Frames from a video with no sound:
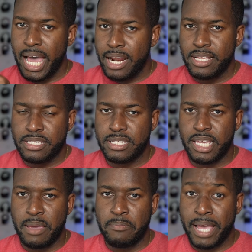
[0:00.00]
added to
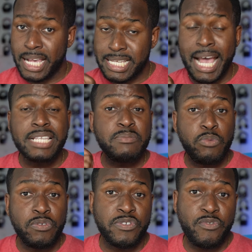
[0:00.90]
Game Pass as it
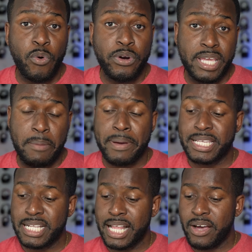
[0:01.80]
moves forward, Game
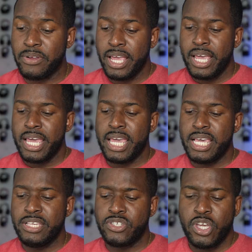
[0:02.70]
Pass Cloud,
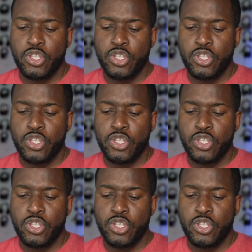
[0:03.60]
is